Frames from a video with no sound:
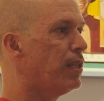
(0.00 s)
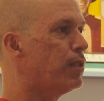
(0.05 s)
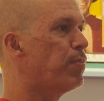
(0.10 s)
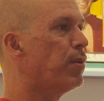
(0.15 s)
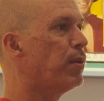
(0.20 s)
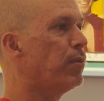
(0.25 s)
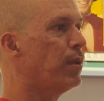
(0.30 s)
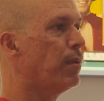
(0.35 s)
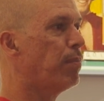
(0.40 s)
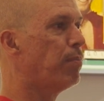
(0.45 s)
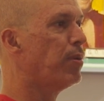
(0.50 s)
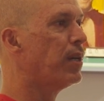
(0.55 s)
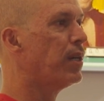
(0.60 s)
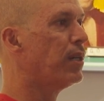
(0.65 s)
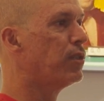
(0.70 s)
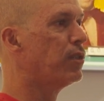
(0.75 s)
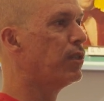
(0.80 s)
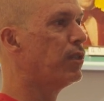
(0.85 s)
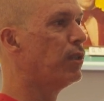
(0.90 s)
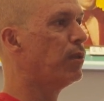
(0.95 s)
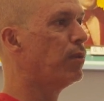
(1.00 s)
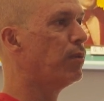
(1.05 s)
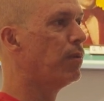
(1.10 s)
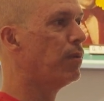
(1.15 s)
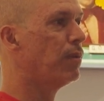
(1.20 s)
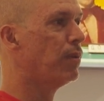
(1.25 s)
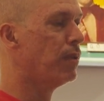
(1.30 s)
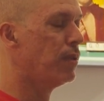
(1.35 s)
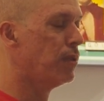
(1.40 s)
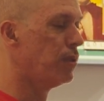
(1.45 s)
that's probably part to do,
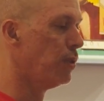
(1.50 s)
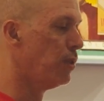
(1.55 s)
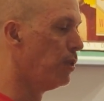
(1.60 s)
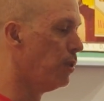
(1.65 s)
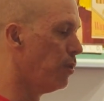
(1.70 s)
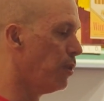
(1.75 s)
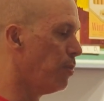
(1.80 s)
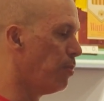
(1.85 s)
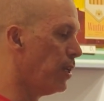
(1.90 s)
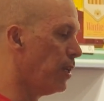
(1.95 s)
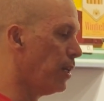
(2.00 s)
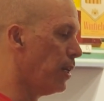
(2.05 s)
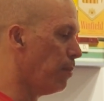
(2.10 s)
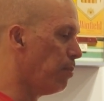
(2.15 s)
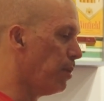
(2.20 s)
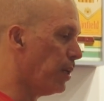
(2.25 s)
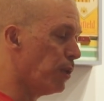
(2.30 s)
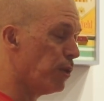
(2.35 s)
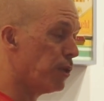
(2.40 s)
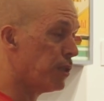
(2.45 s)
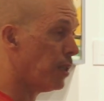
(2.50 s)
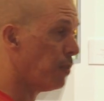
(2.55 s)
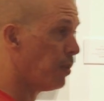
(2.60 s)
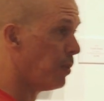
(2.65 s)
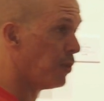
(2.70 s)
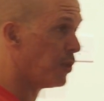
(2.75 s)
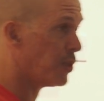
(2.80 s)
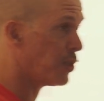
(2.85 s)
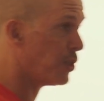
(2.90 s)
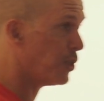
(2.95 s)
to do with me um, being locked up
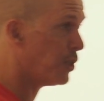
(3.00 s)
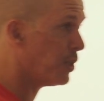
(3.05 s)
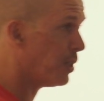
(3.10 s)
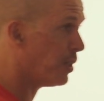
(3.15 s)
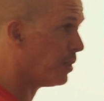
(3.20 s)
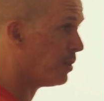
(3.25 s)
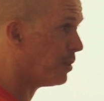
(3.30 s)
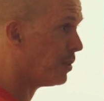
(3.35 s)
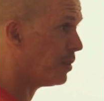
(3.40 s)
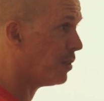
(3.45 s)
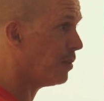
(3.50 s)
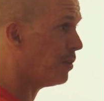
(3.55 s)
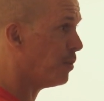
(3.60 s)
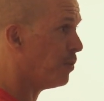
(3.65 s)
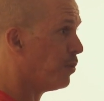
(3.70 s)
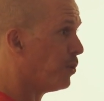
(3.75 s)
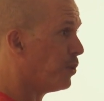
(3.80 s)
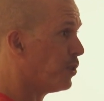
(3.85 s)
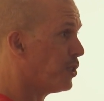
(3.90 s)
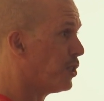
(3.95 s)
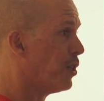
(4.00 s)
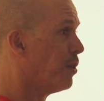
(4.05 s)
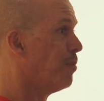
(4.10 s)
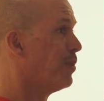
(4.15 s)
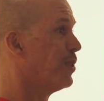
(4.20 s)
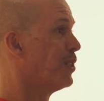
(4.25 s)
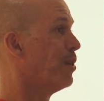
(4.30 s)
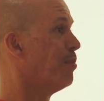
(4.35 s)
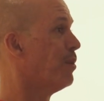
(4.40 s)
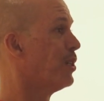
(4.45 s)
in my studio for so,
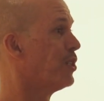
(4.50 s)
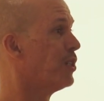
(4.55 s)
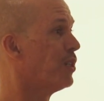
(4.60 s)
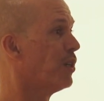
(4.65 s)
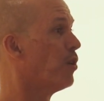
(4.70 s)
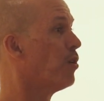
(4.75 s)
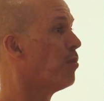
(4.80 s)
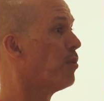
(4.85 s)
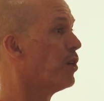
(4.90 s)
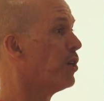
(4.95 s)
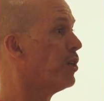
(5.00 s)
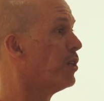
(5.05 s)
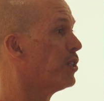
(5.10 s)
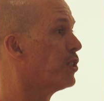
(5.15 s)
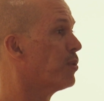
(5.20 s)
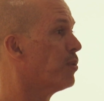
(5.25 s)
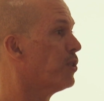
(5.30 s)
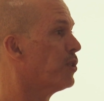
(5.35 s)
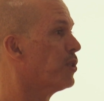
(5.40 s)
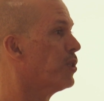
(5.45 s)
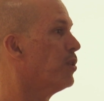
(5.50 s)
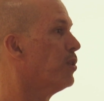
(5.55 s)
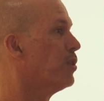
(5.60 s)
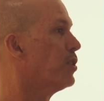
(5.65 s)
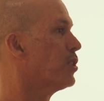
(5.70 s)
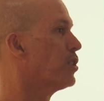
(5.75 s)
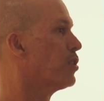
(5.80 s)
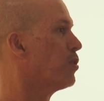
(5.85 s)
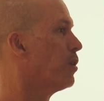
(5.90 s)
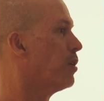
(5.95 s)
so much, you know, on my own as well too,
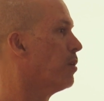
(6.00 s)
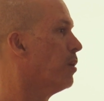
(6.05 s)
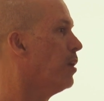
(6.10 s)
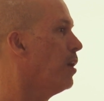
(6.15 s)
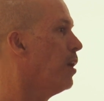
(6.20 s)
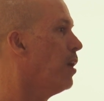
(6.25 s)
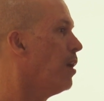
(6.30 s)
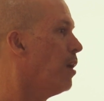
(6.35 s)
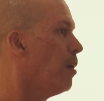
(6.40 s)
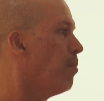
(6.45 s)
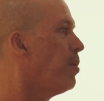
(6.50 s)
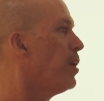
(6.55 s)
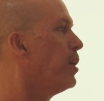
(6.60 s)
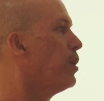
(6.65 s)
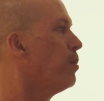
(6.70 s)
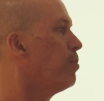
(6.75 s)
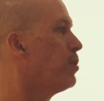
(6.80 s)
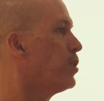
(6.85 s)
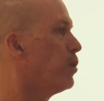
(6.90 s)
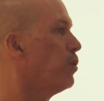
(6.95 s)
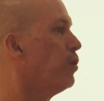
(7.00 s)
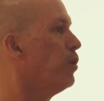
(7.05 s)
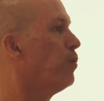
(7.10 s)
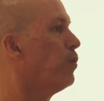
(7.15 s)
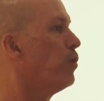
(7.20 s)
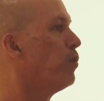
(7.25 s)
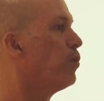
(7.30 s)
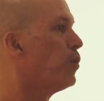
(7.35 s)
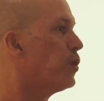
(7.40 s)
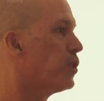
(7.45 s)
just trying to be an
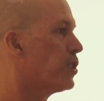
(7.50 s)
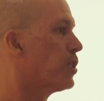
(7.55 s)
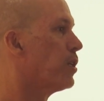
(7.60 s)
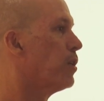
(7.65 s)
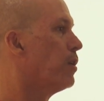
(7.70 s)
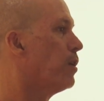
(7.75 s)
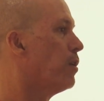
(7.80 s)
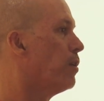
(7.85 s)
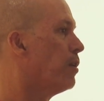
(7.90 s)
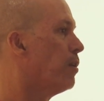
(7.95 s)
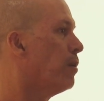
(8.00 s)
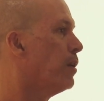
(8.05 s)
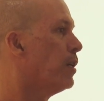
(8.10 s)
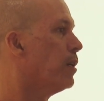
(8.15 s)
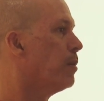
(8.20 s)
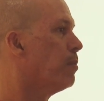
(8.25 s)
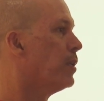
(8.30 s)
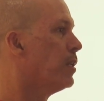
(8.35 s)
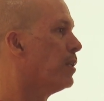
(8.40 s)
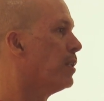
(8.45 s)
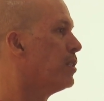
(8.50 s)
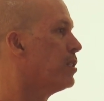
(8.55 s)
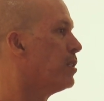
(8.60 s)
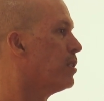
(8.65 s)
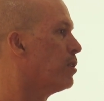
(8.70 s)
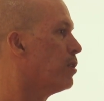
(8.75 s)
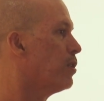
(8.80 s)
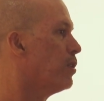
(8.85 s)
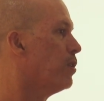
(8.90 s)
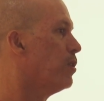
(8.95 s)
observer of what's going on around me,
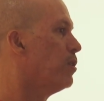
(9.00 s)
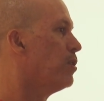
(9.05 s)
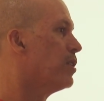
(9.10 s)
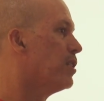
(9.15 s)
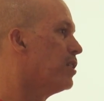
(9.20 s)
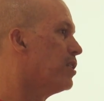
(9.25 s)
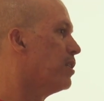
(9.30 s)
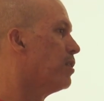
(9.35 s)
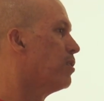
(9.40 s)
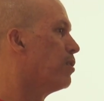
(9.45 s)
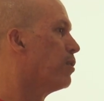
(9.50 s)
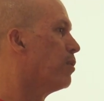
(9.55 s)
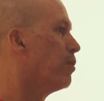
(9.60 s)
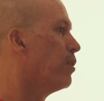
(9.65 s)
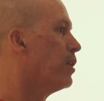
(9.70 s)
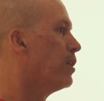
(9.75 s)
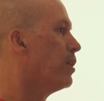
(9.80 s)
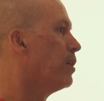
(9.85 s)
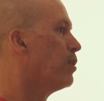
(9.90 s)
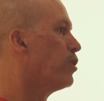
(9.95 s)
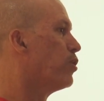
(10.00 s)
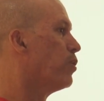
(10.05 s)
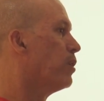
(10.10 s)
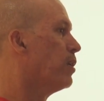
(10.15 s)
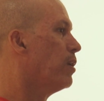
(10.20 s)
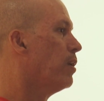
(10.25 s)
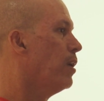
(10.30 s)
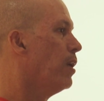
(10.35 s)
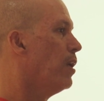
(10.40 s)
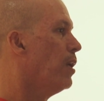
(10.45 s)
listening to the news, listening to the radio and trying
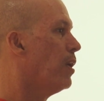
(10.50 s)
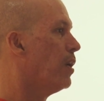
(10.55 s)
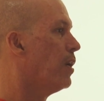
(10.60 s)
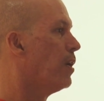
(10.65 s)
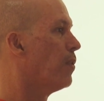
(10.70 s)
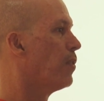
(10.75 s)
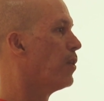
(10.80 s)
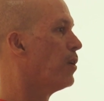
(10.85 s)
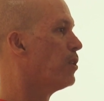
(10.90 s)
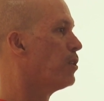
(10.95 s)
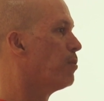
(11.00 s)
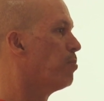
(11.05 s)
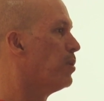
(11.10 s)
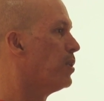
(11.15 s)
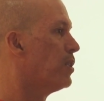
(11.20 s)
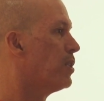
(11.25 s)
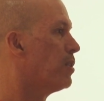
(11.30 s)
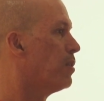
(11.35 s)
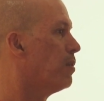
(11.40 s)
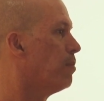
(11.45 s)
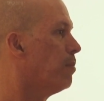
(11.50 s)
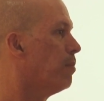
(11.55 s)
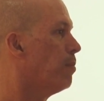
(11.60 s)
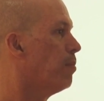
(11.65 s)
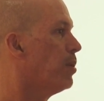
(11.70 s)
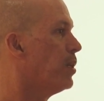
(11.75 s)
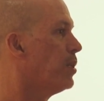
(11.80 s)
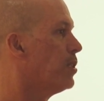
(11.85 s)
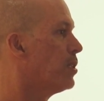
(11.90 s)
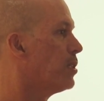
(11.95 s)
to get those bits and
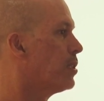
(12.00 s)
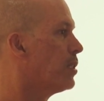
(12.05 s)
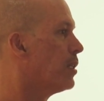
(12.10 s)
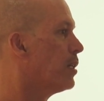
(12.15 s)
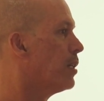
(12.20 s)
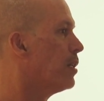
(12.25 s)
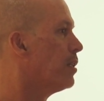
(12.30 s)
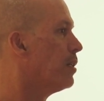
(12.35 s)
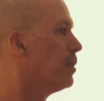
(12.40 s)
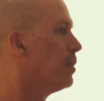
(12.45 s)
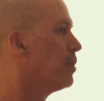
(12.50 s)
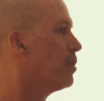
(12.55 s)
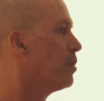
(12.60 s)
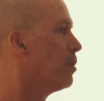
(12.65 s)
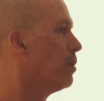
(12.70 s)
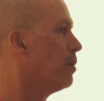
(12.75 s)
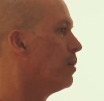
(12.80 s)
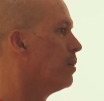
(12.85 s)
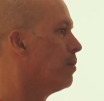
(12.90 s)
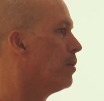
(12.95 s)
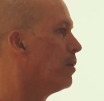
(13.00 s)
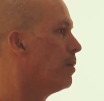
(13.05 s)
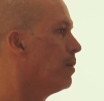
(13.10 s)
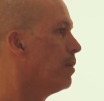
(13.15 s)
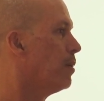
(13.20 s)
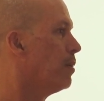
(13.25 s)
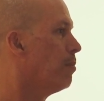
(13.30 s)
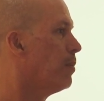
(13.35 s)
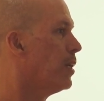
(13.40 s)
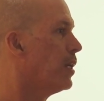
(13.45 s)
pieces together to
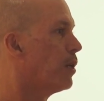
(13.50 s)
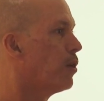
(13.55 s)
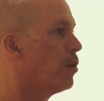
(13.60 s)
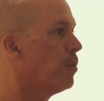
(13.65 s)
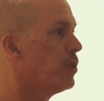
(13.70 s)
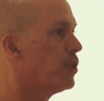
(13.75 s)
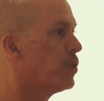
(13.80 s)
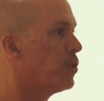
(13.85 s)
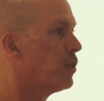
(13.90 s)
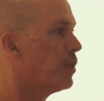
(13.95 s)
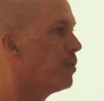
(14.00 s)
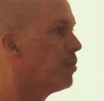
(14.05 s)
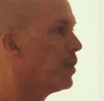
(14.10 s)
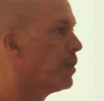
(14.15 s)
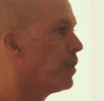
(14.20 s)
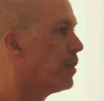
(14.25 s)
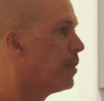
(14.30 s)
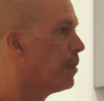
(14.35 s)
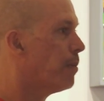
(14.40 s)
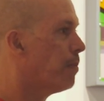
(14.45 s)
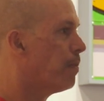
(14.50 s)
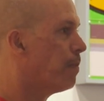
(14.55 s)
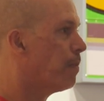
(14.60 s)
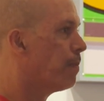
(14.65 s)
make commentary about that.